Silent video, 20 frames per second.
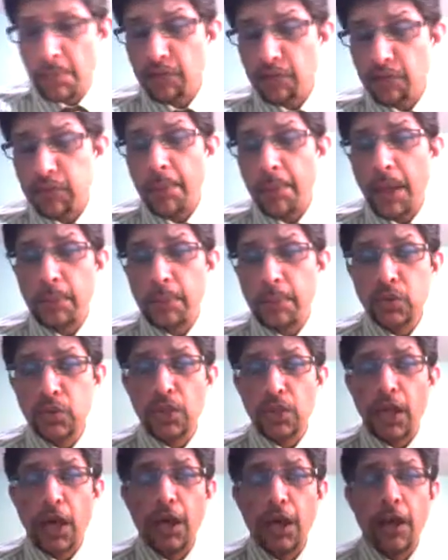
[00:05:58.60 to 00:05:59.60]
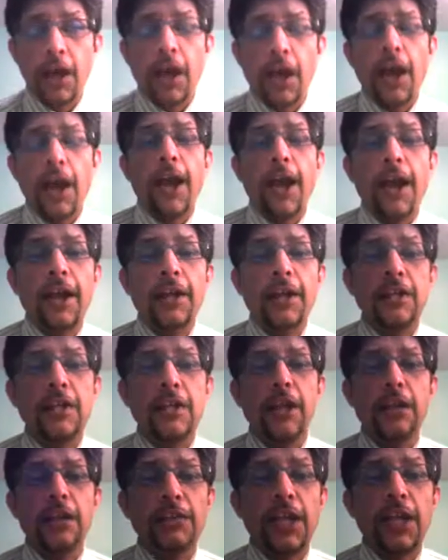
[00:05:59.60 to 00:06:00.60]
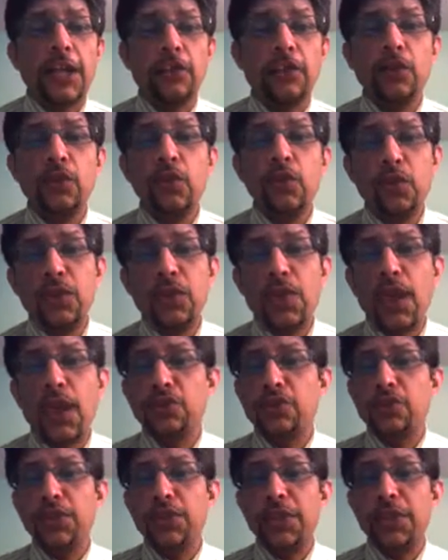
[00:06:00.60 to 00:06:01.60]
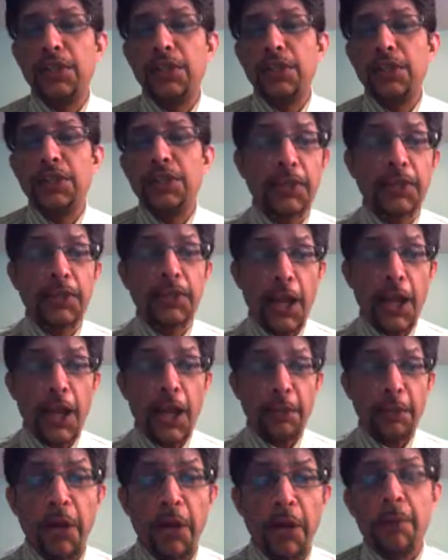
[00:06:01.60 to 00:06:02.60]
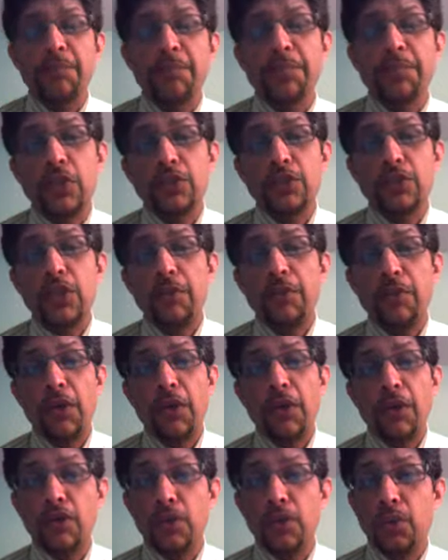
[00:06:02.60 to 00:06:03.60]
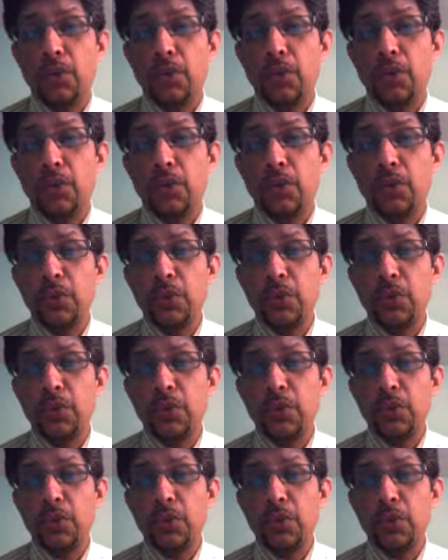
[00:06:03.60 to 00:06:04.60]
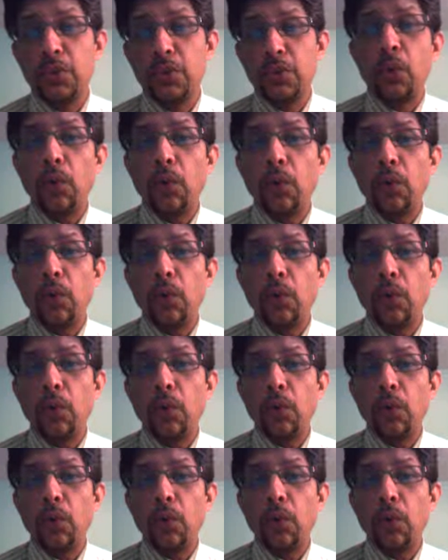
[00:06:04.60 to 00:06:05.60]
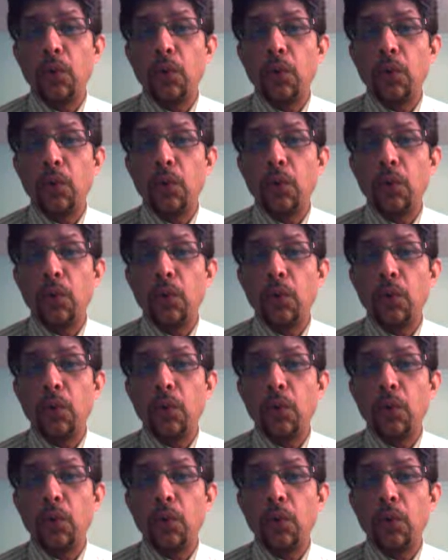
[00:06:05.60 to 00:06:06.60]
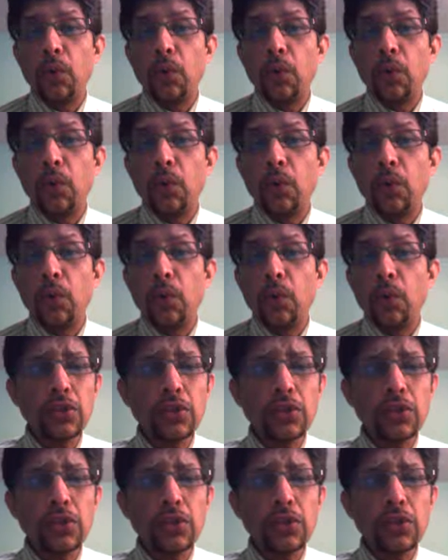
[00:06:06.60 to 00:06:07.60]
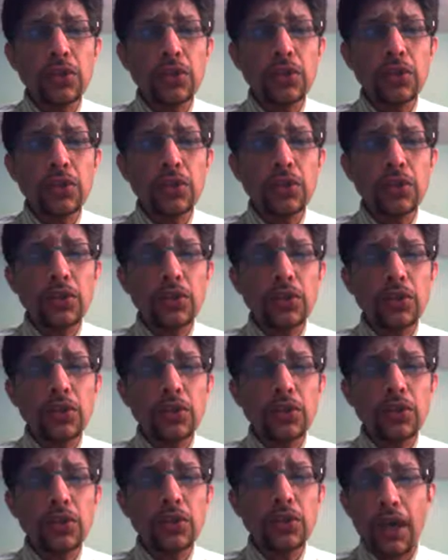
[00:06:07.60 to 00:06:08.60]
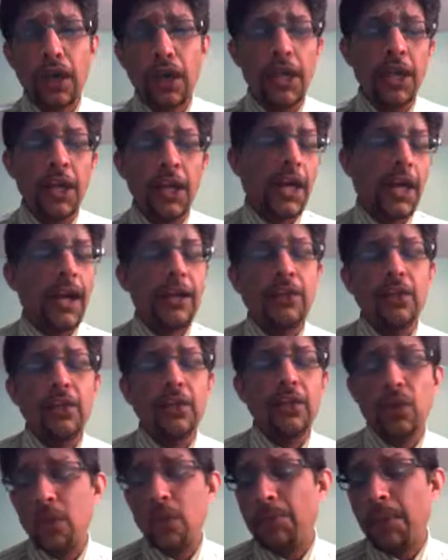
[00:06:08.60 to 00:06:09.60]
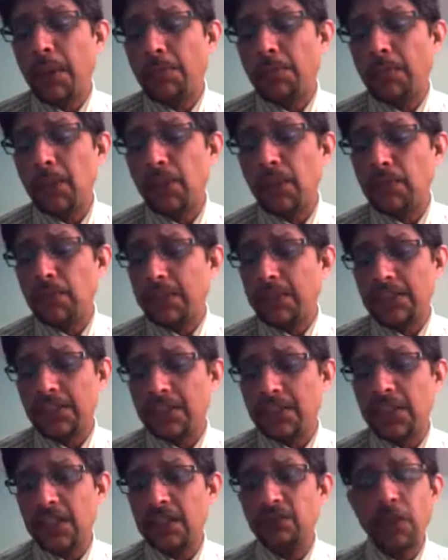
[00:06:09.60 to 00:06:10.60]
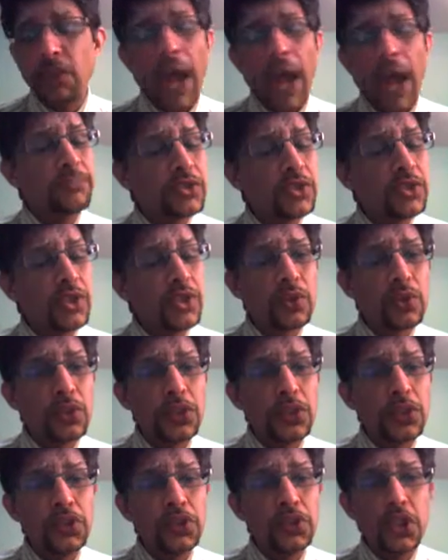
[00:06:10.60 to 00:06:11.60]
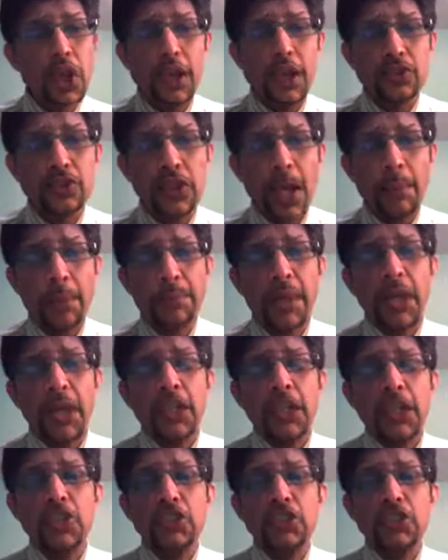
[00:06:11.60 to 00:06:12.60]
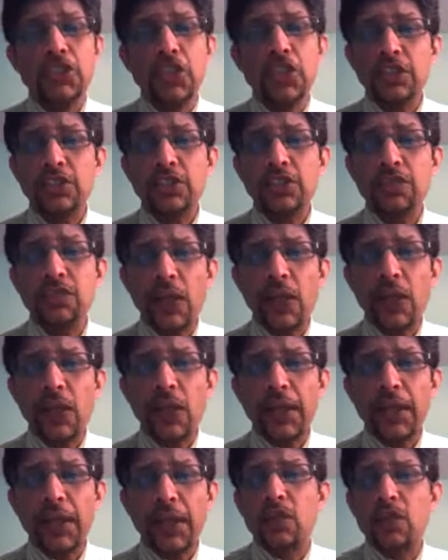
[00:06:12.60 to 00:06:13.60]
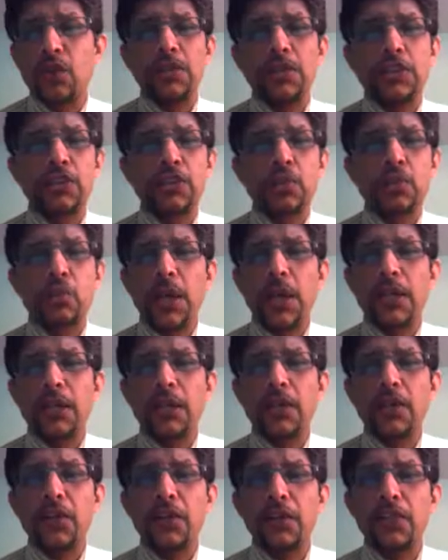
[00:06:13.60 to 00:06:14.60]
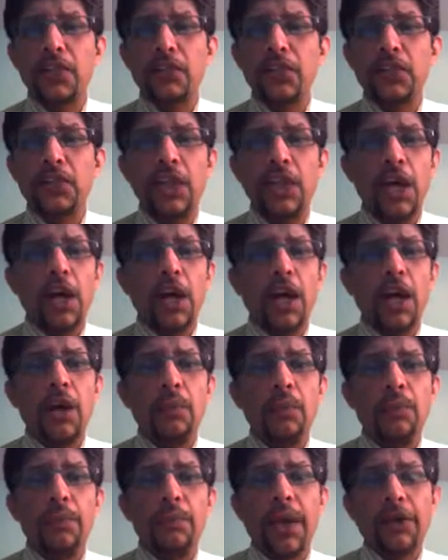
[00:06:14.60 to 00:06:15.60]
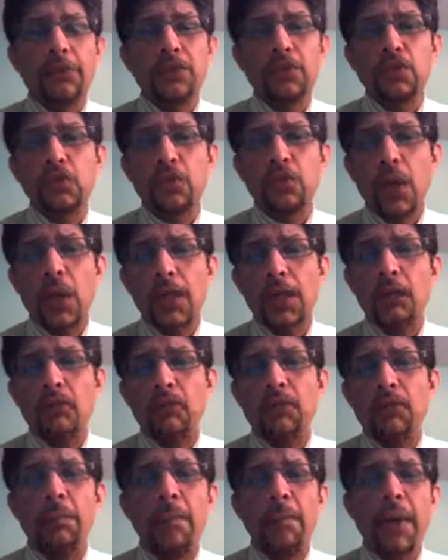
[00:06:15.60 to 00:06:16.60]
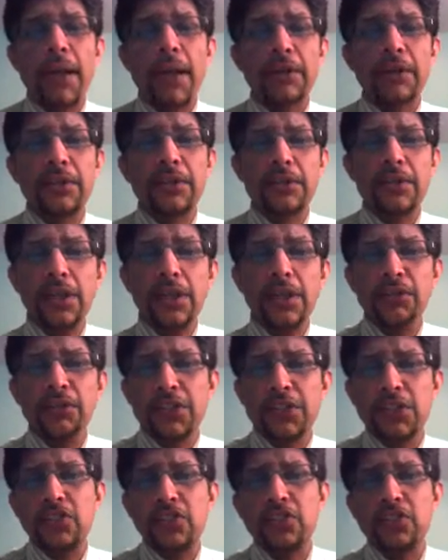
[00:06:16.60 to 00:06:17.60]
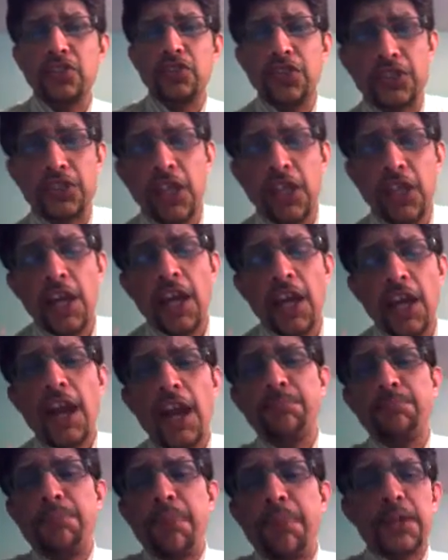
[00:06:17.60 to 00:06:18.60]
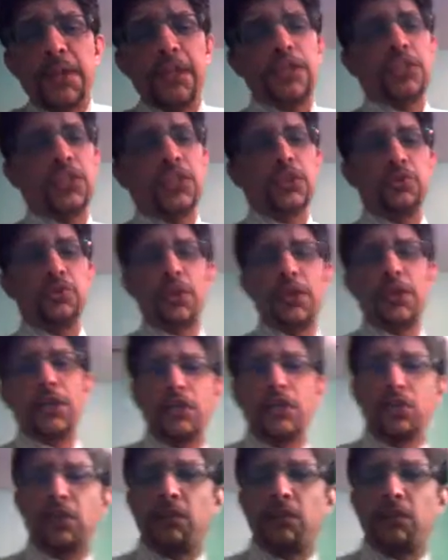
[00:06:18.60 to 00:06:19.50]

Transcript: for Mahmudullah, and that new gloves really, really helped. Because Ishru Udana bowled a ball which was on the slot for Mahmudullah, and you know, Mahmudullah was, as I said, absolutely charged up. He just flicked it over the square leg region, backward square leg, for a magnificent 6, and Bangladesh were into the